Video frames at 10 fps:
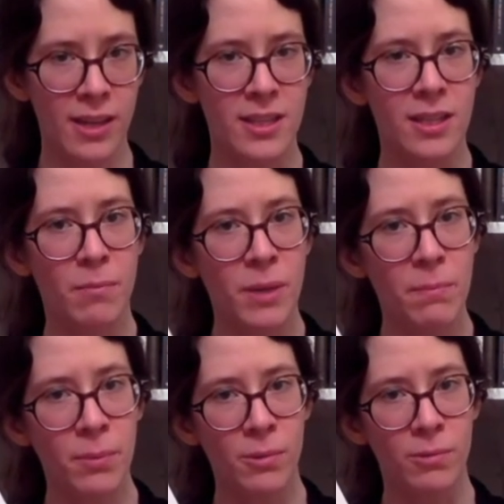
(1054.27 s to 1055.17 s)
It's the
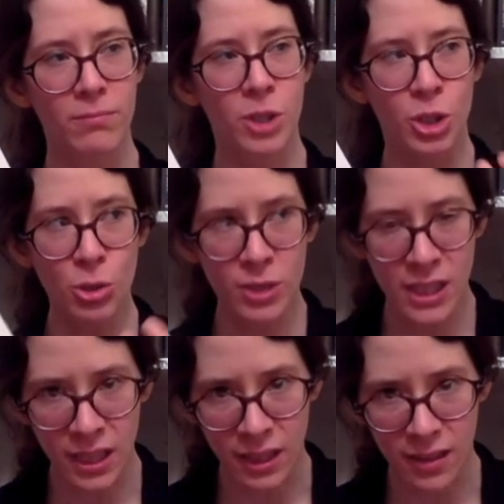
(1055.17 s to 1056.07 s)
people
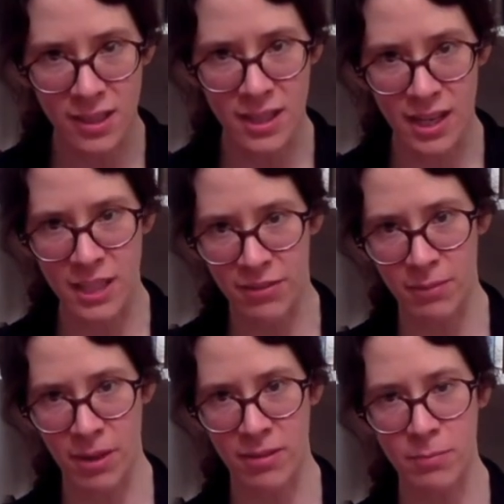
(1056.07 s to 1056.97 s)
using the scientific
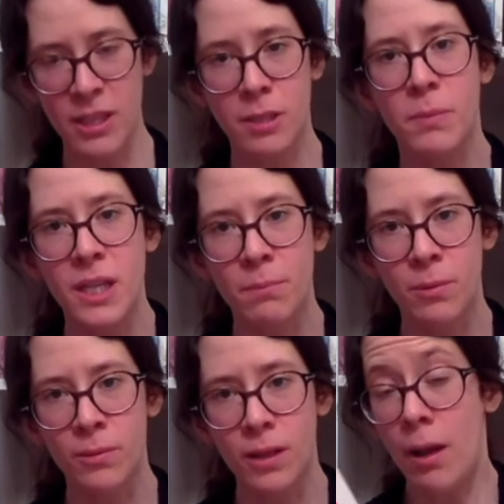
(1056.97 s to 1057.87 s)
method, because
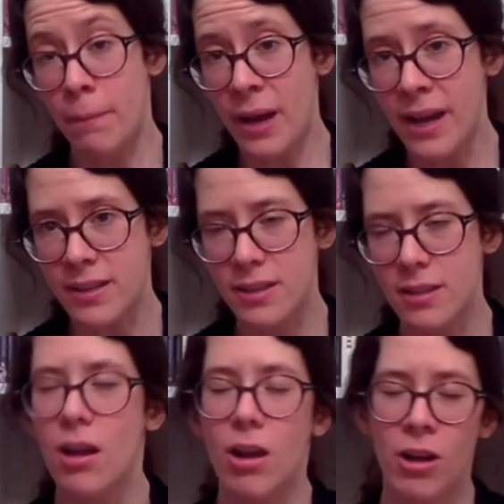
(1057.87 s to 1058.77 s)
people are biased.